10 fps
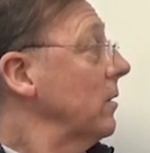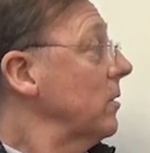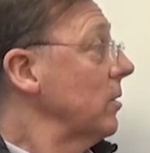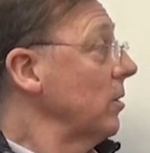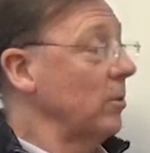
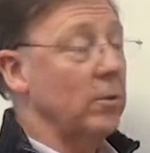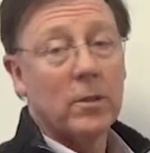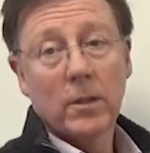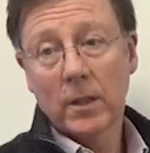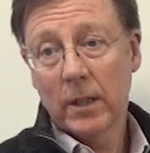to
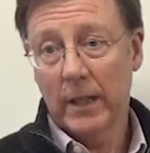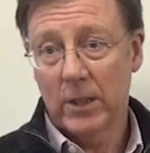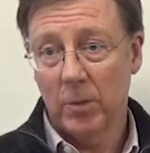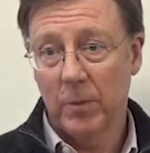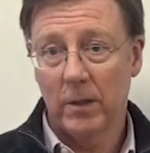
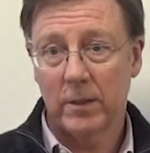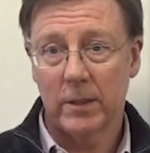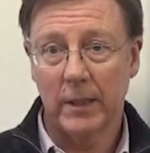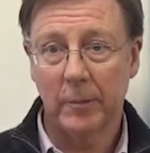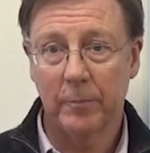
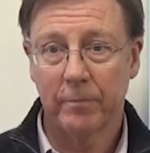HMRC.